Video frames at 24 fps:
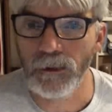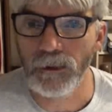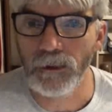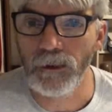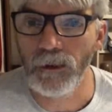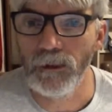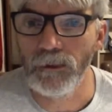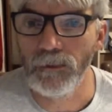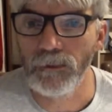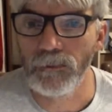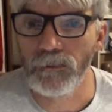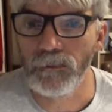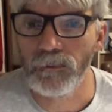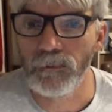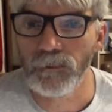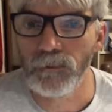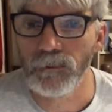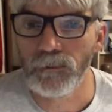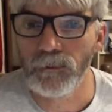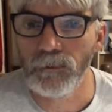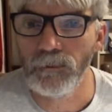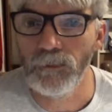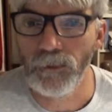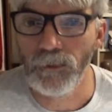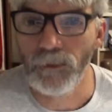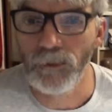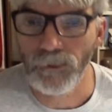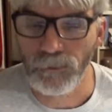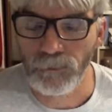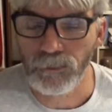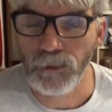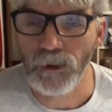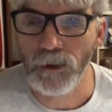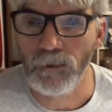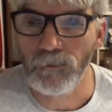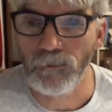the case
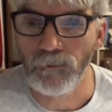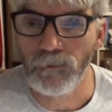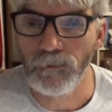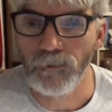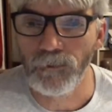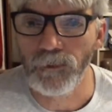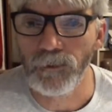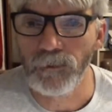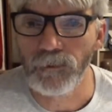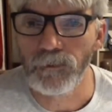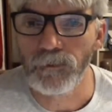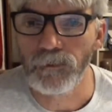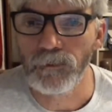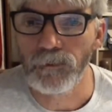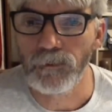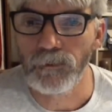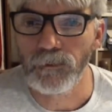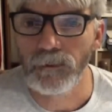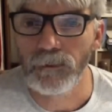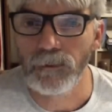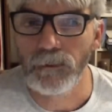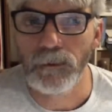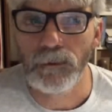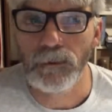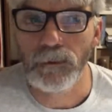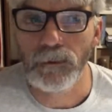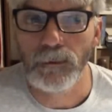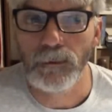with prophets.